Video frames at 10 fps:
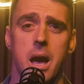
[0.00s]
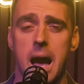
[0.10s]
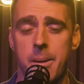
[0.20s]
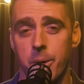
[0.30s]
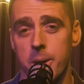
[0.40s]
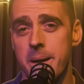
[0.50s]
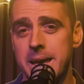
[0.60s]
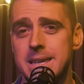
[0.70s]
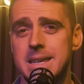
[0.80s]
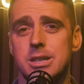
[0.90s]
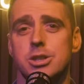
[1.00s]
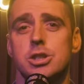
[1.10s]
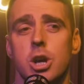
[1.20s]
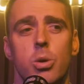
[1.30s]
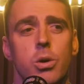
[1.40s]

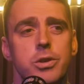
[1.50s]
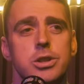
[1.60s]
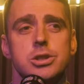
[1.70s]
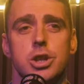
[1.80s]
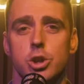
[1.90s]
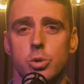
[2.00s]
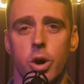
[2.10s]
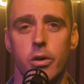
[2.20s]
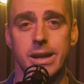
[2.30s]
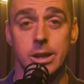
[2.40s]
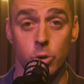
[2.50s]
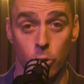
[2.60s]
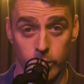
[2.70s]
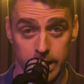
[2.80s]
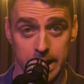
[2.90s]
that you are
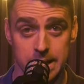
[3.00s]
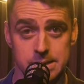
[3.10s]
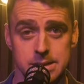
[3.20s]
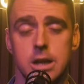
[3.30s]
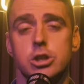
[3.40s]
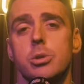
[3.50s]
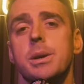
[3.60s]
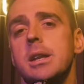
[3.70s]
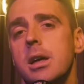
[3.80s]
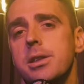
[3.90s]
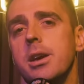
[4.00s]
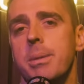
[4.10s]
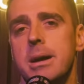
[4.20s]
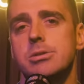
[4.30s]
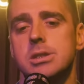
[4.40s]
ignoring it and doing nothing
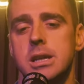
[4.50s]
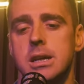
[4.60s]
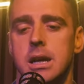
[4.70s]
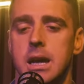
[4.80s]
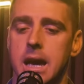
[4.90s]
about it,